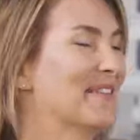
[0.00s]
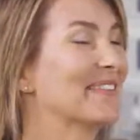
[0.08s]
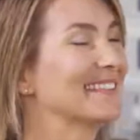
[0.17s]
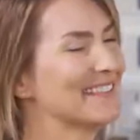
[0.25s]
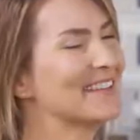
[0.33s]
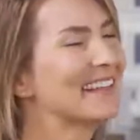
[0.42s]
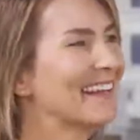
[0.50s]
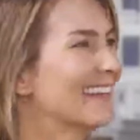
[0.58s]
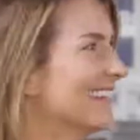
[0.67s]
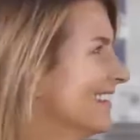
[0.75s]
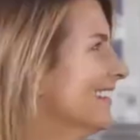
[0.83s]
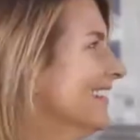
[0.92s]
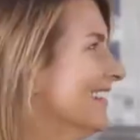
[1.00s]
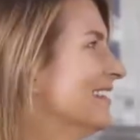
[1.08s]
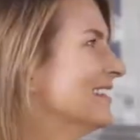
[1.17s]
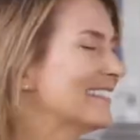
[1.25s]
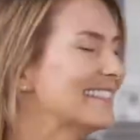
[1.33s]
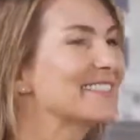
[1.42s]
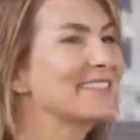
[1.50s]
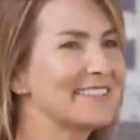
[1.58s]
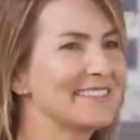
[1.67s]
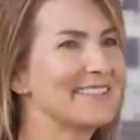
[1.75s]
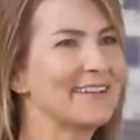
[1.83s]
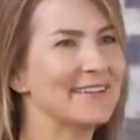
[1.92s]
Oh, okay. Well, that's good
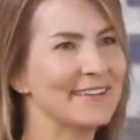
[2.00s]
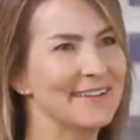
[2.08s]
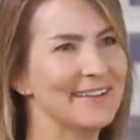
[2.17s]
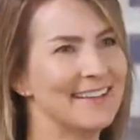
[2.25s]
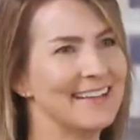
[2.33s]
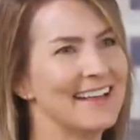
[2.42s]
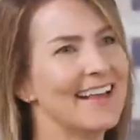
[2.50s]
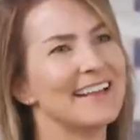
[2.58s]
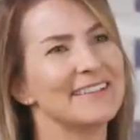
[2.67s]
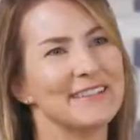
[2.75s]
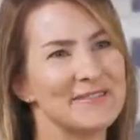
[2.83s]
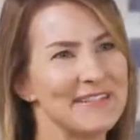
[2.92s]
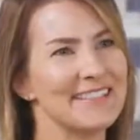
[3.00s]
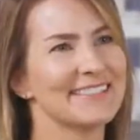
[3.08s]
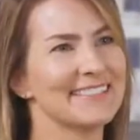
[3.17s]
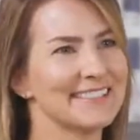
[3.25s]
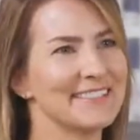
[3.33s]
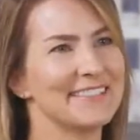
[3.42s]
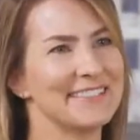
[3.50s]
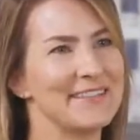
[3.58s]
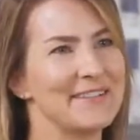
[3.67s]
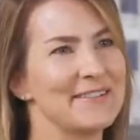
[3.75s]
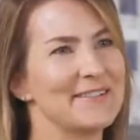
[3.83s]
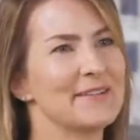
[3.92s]
to know. And you know what else is good to
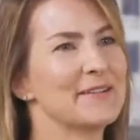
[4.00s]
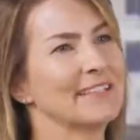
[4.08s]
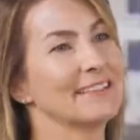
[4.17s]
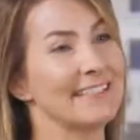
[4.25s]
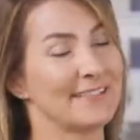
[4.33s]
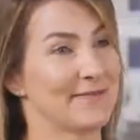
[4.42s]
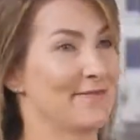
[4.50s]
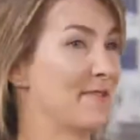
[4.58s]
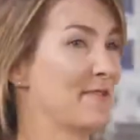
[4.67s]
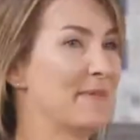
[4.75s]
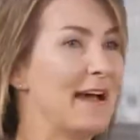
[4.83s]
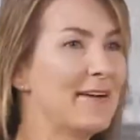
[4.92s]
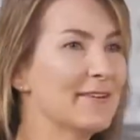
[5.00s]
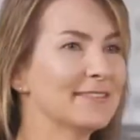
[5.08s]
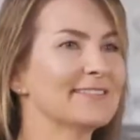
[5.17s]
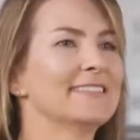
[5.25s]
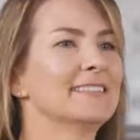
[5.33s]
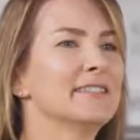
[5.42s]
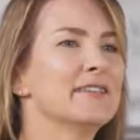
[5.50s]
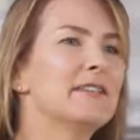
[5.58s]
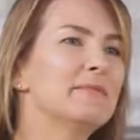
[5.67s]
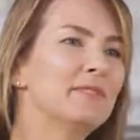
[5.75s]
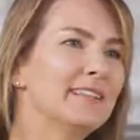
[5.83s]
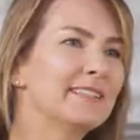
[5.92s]
know, or at least know about?
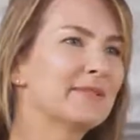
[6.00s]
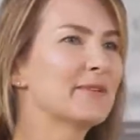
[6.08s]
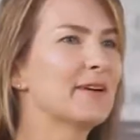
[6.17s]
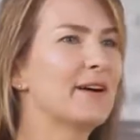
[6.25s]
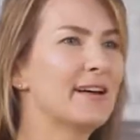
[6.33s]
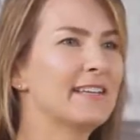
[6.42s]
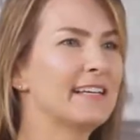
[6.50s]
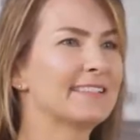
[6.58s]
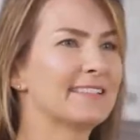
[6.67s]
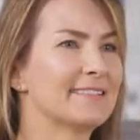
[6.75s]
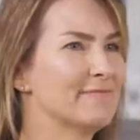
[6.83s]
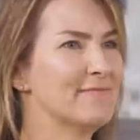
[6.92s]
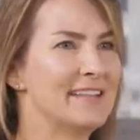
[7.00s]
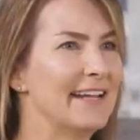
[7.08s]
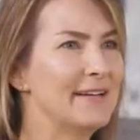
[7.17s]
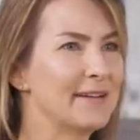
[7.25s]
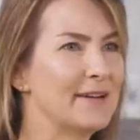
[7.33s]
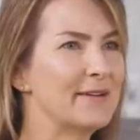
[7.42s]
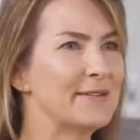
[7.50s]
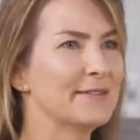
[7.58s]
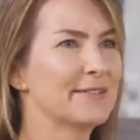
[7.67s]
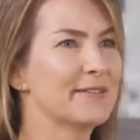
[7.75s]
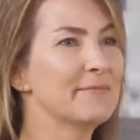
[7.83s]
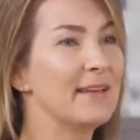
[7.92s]
The place where all that data
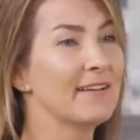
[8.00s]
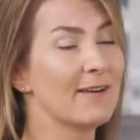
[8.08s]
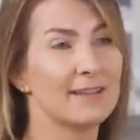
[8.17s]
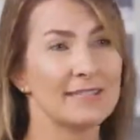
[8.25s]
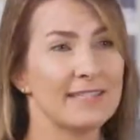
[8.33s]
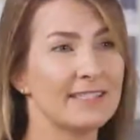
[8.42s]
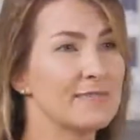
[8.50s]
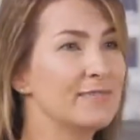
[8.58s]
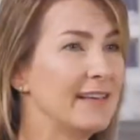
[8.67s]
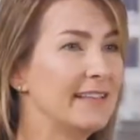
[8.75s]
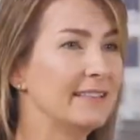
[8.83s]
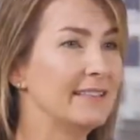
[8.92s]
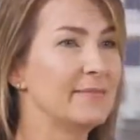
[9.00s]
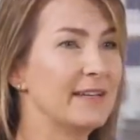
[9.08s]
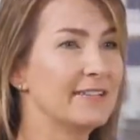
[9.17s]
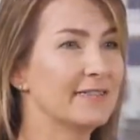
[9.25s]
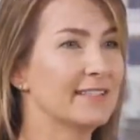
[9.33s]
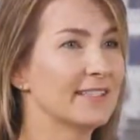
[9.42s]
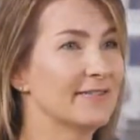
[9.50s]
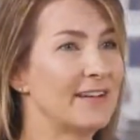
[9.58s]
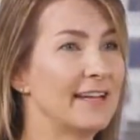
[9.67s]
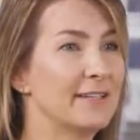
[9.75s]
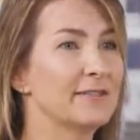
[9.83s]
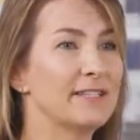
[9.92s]
goes to make all of these amazing benefits of
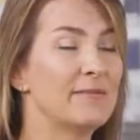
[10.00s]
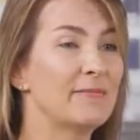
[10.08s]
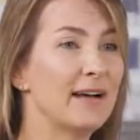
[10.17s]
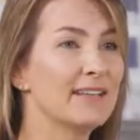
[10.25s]
IoT